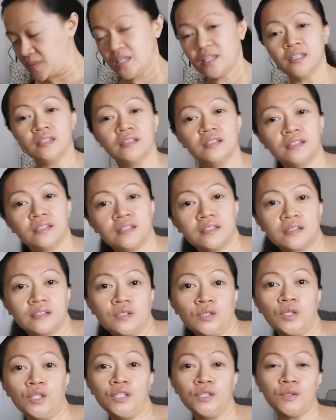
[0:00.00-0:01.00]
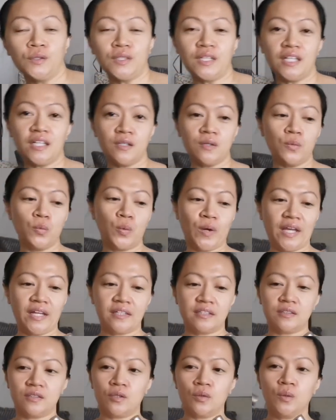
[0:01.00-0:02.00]
including
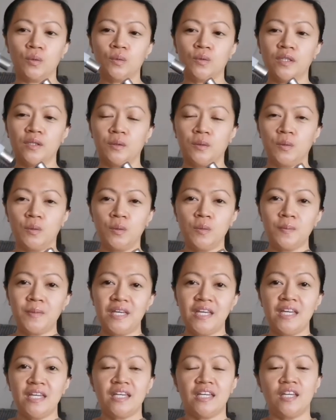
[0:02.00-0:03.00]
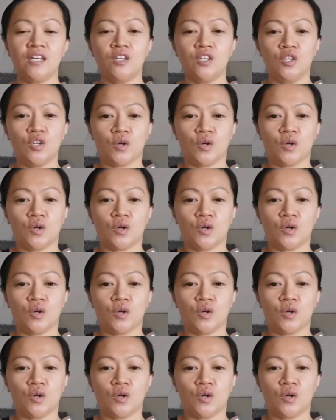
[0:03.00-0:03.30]
weighted hula hoop in